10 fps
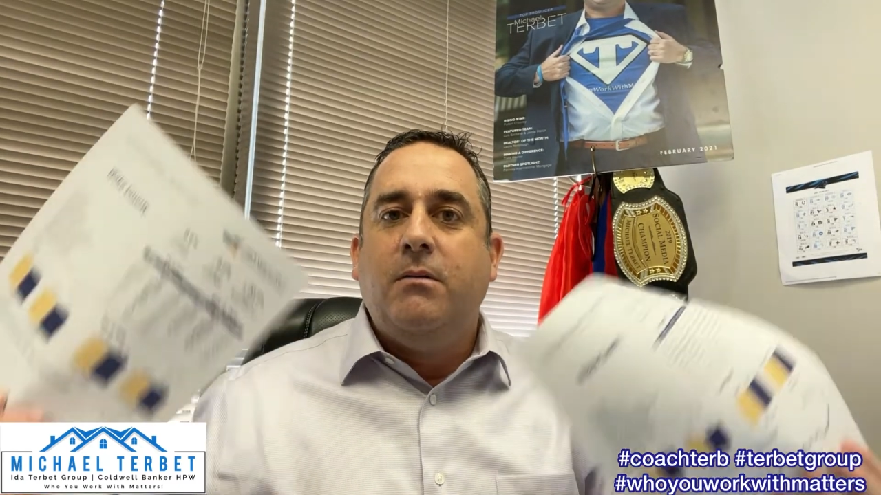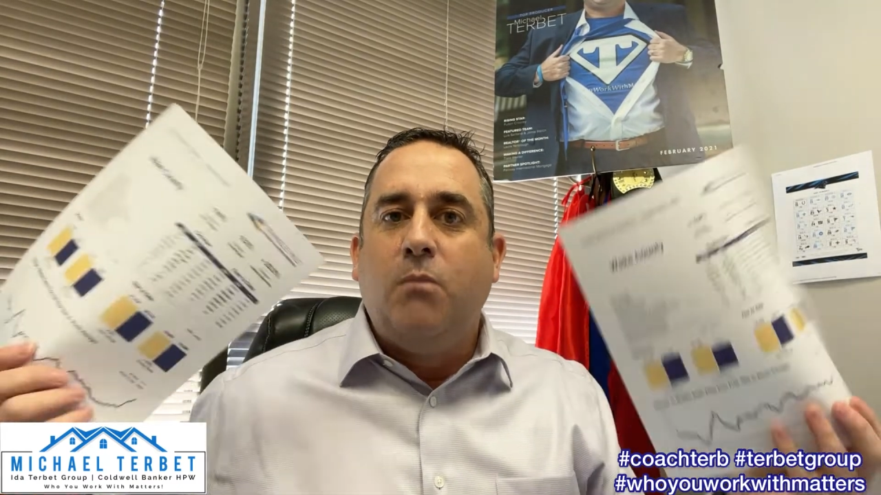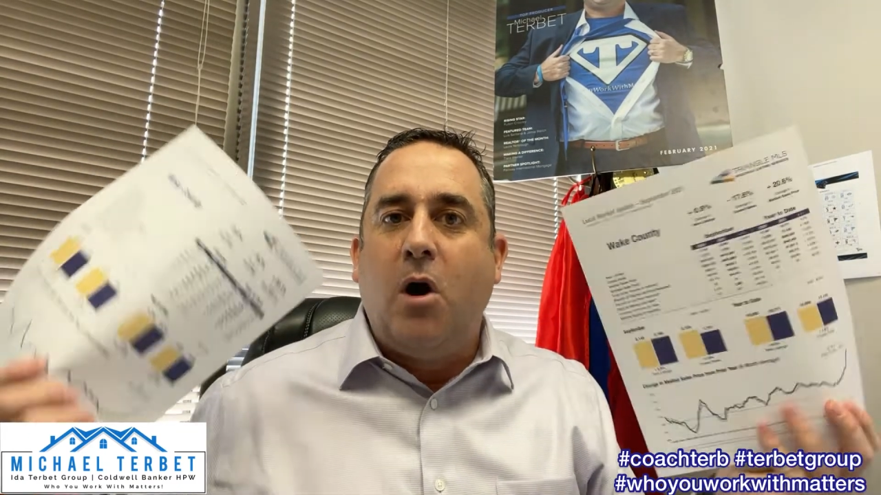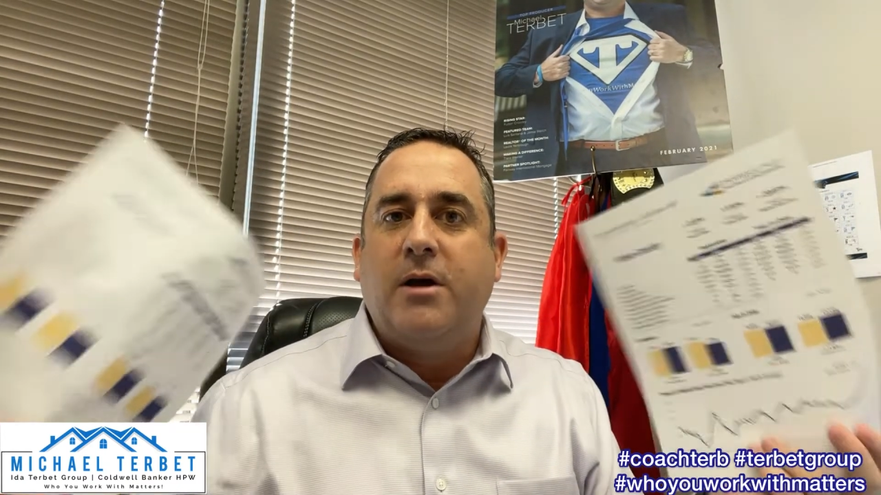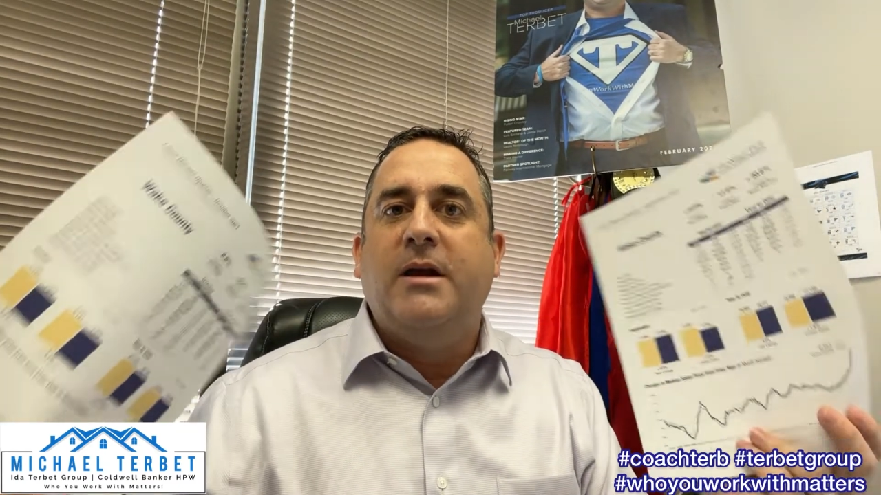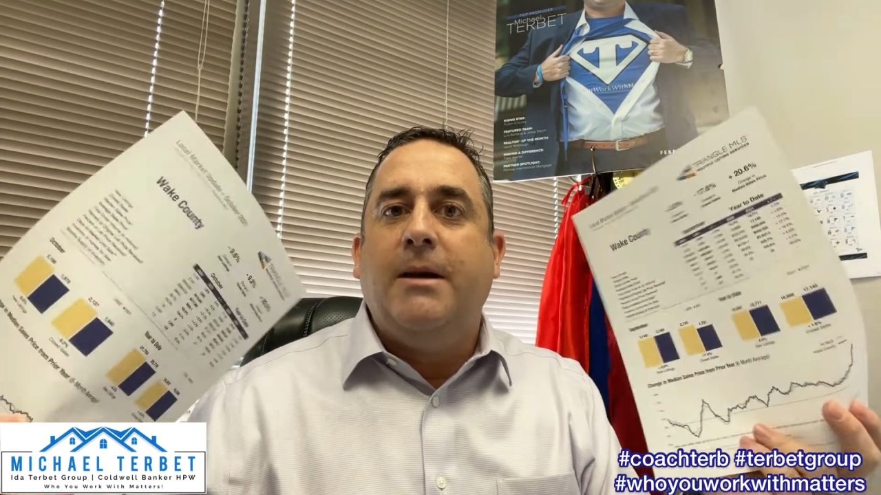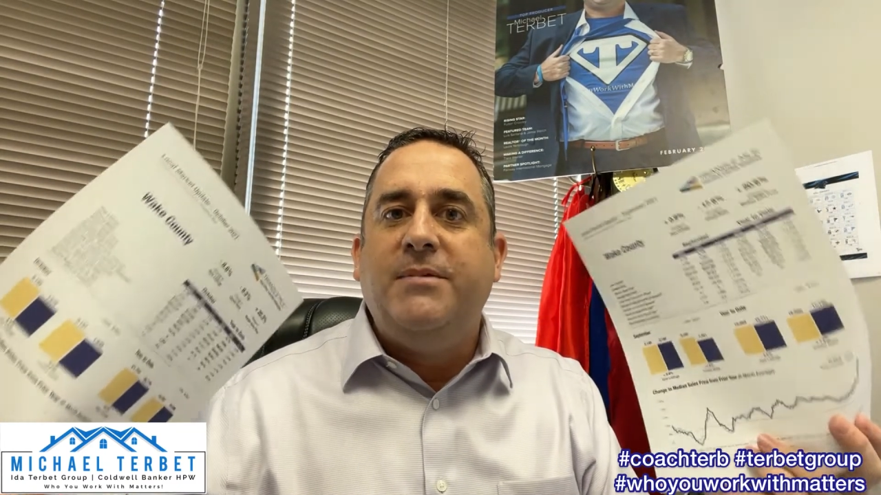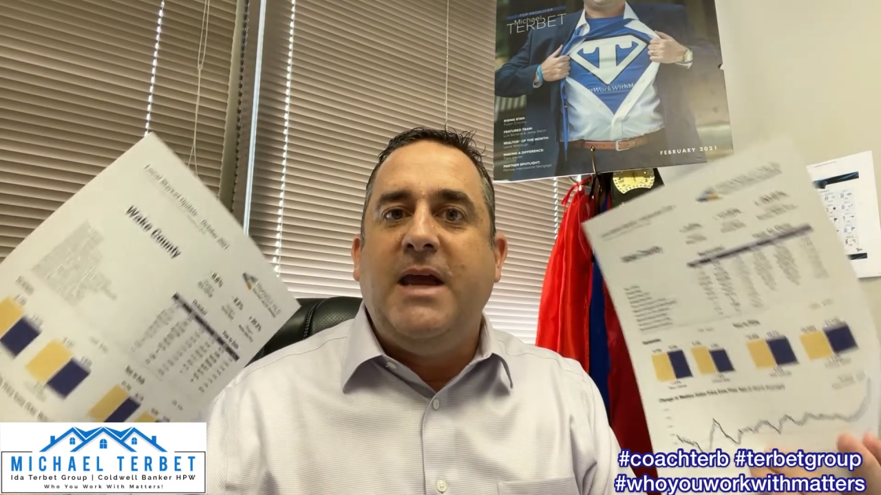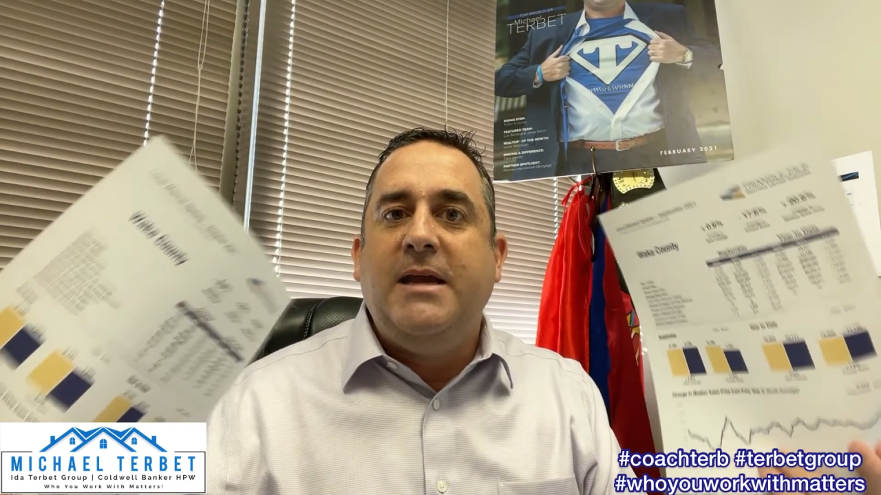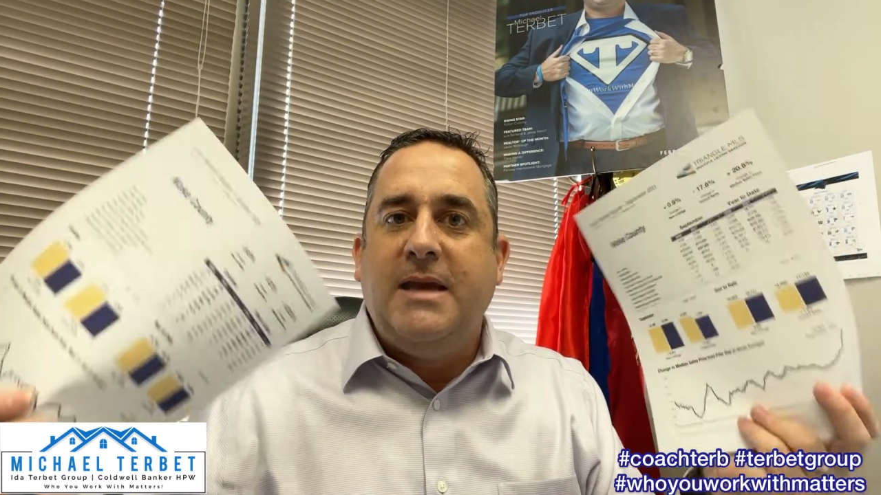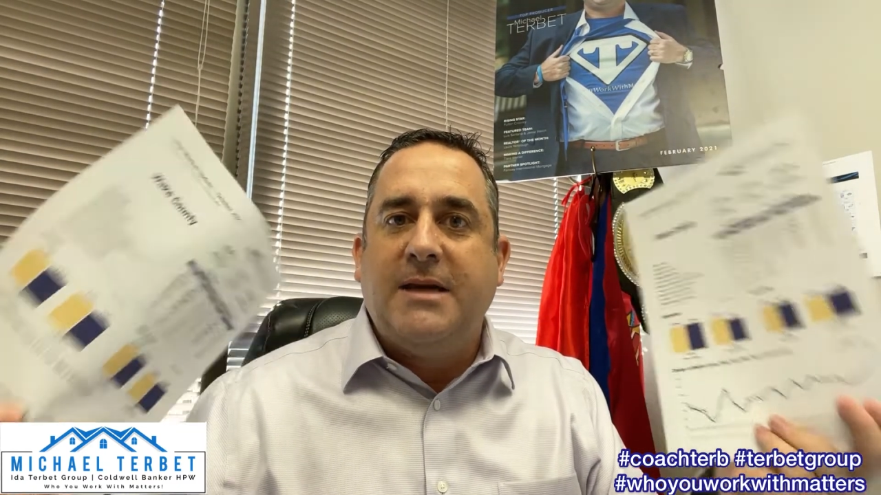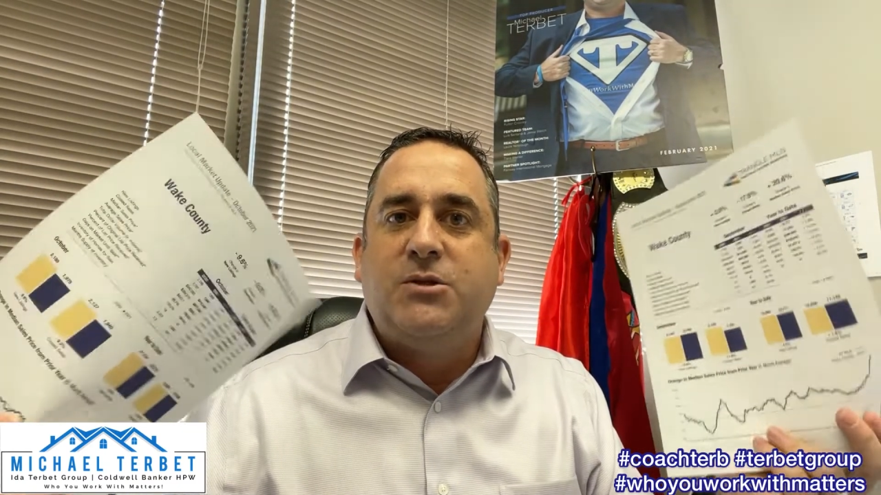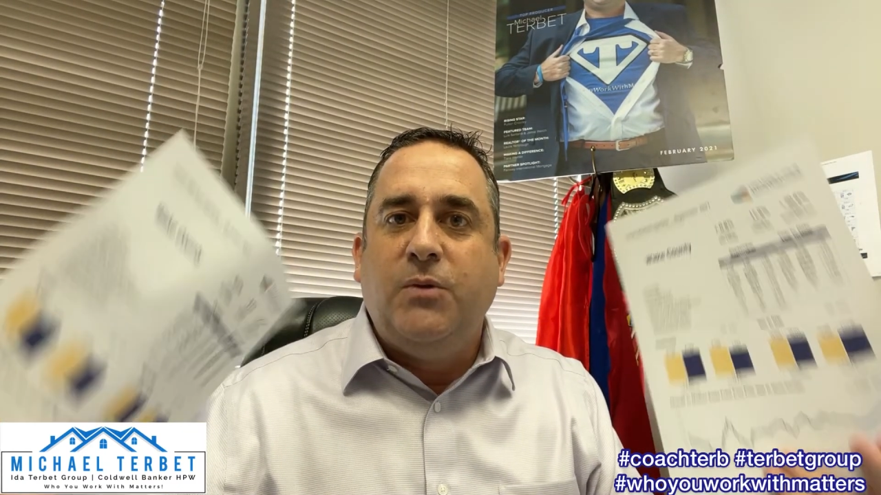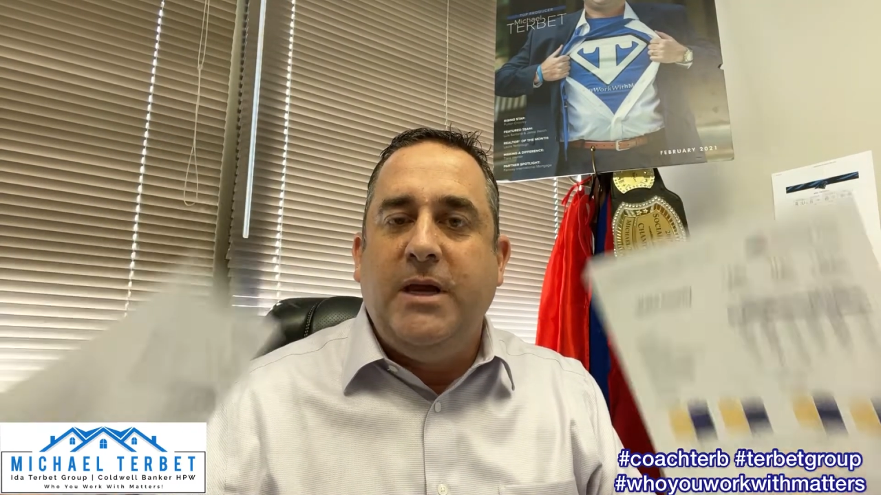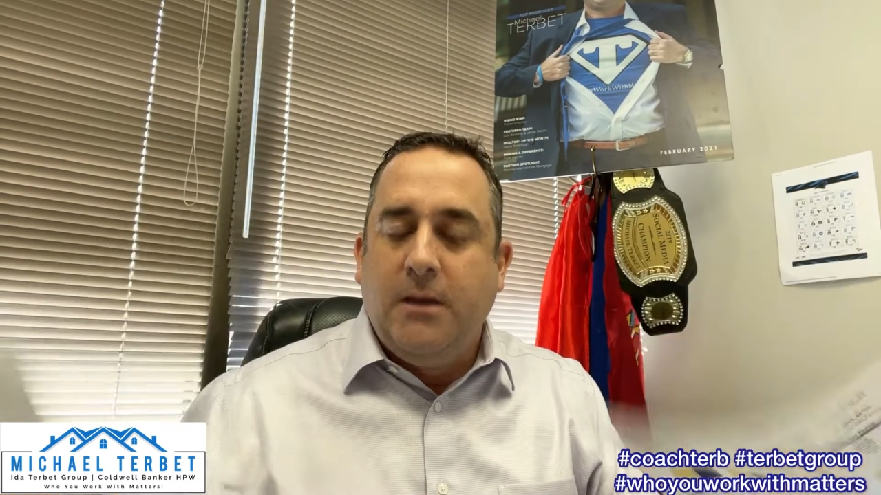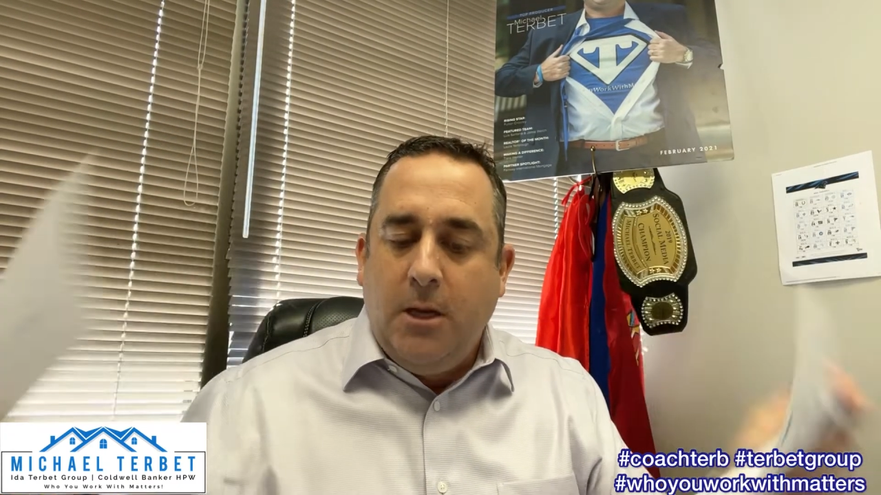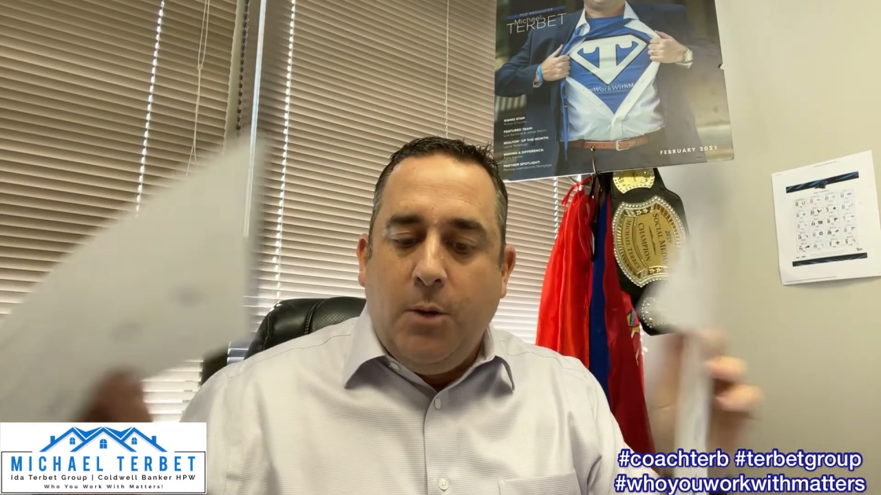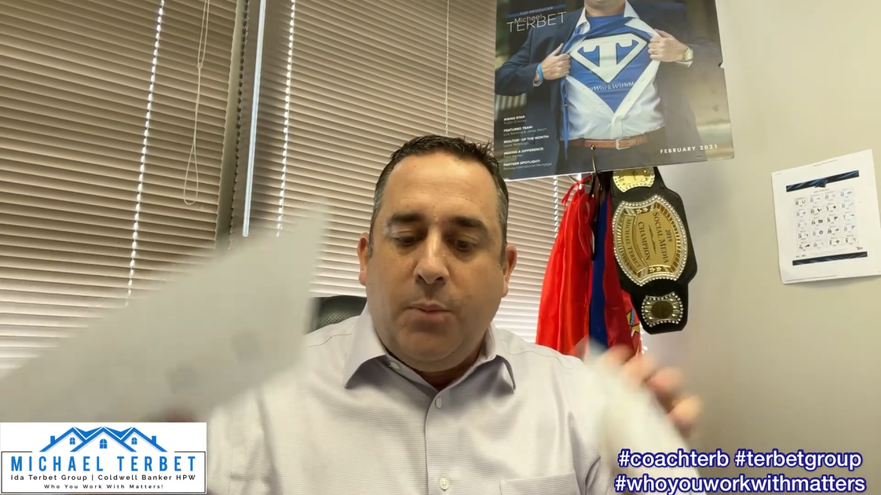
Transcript: market update next week,